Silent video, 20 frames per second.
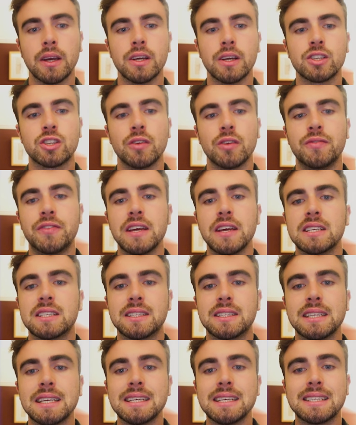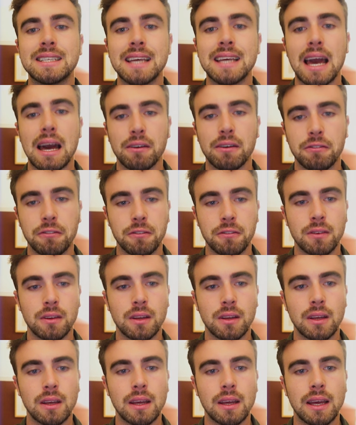So this DCF
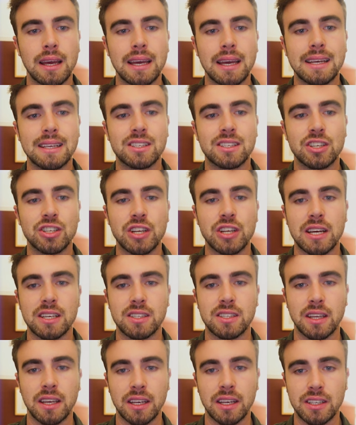is suggesting,